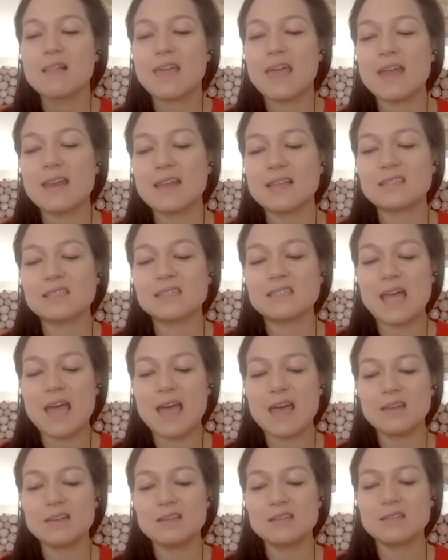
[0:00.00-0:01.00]
can
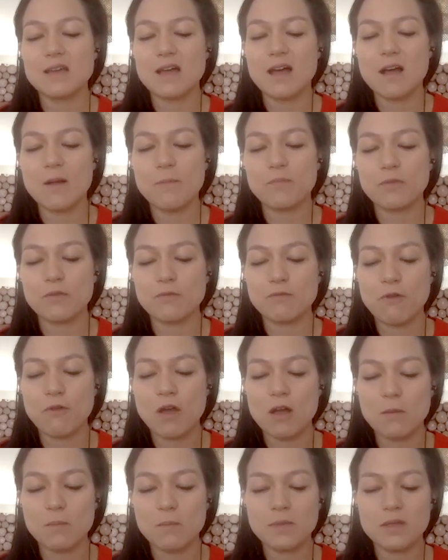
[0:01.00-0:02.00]
extend um,
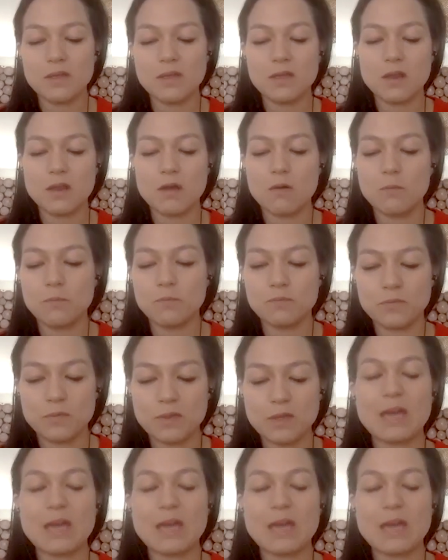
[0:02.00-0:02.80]
from, you know,